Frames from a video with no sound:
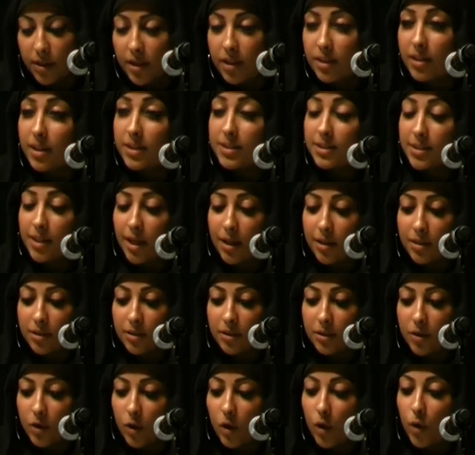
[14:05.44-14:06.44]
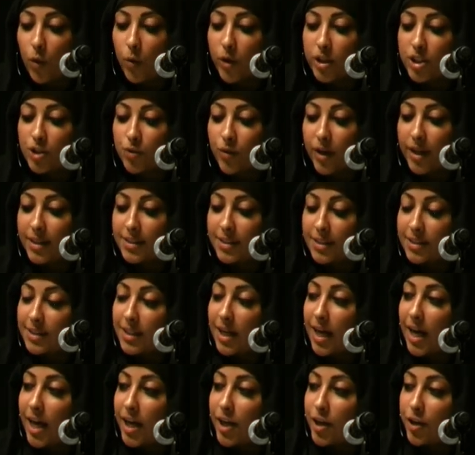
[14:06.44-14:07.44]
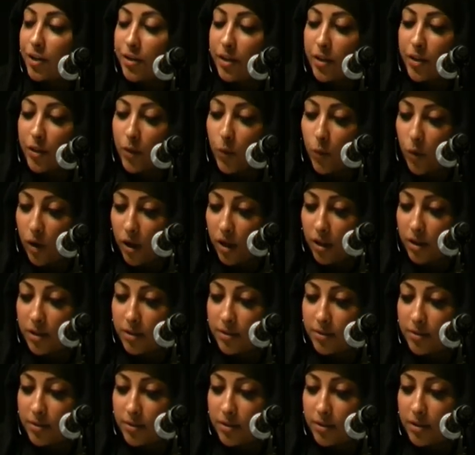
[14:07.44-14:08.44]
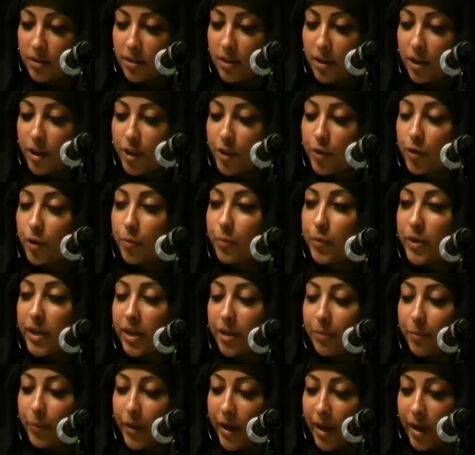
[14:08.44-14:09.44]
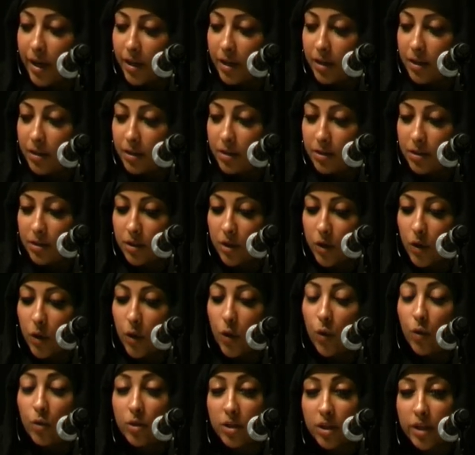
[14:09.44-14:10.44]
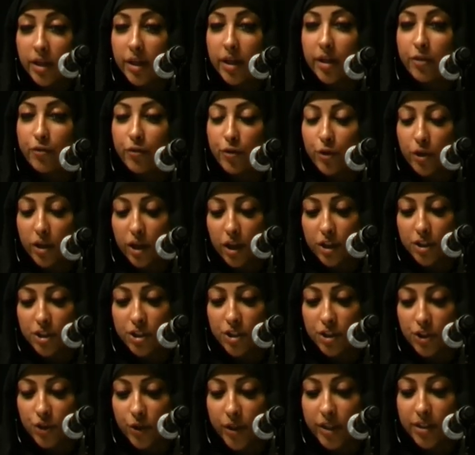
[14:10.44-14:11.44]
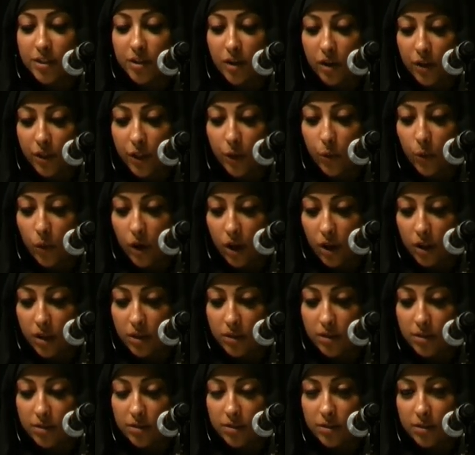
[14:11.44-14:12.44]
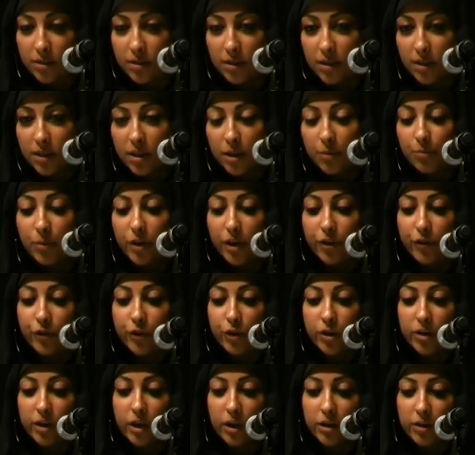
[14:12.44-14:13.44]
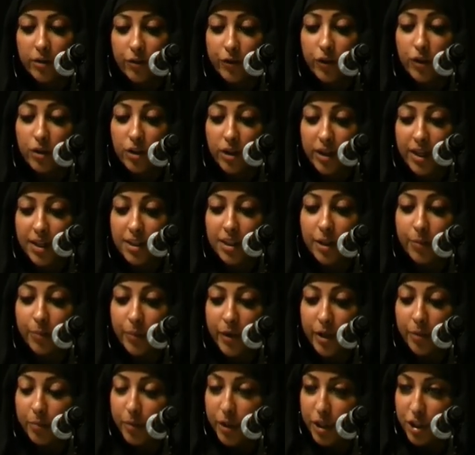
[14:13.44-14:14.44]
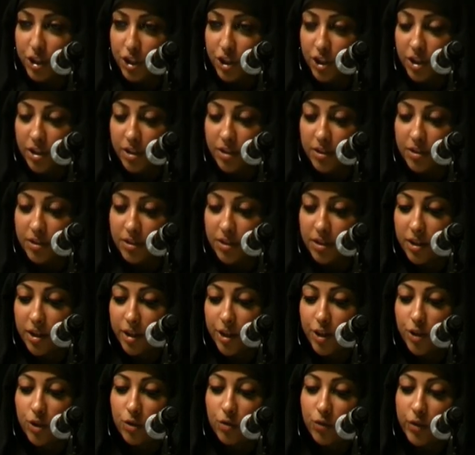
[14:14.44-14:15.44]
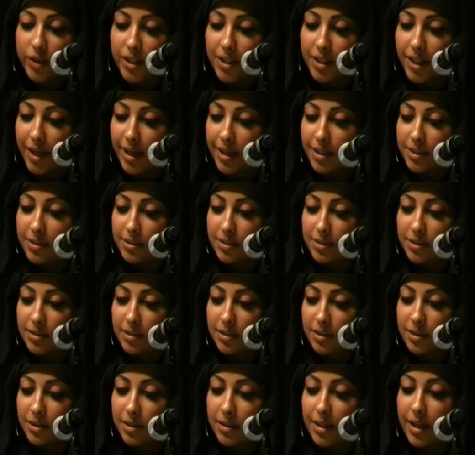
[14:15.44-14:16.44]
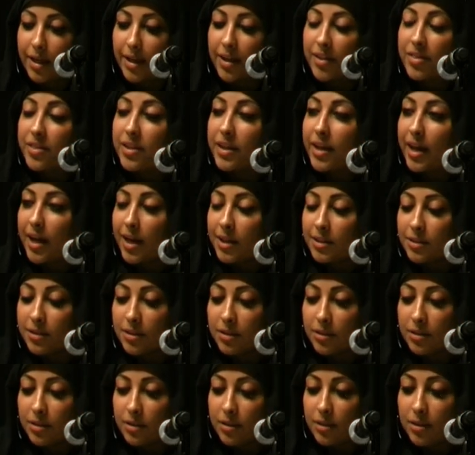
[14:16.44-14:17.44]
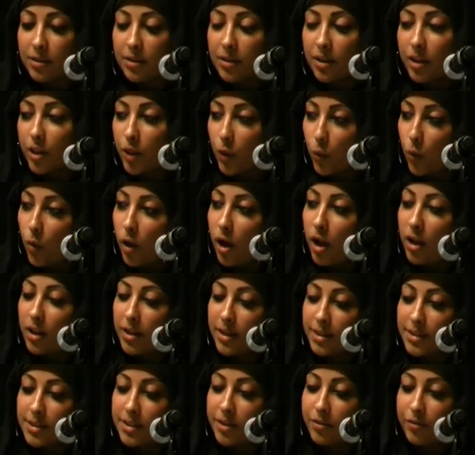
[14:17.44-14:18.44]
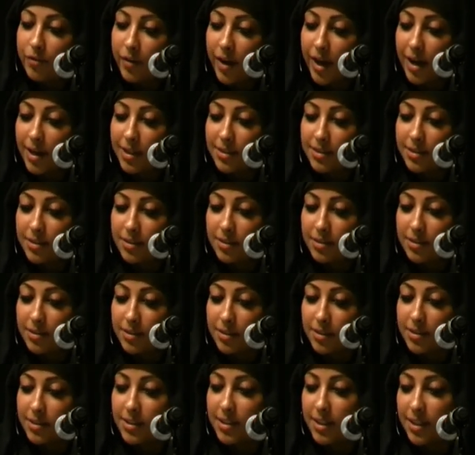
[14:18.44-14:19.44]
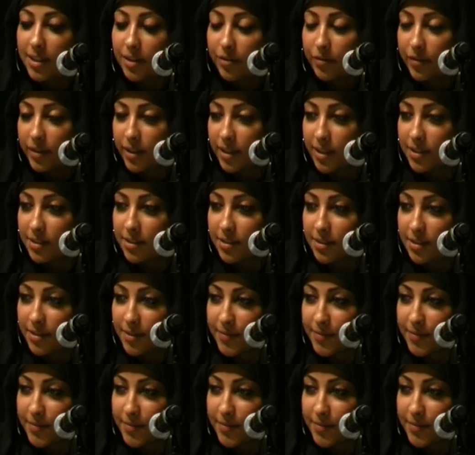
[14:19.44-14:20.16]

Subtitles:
the sun always rises higher than the wall. You'll be in pain only if you concentrate on the wall. But if you look at the big picture, you'll realize that in the end, the wall is, in fact, insignificant.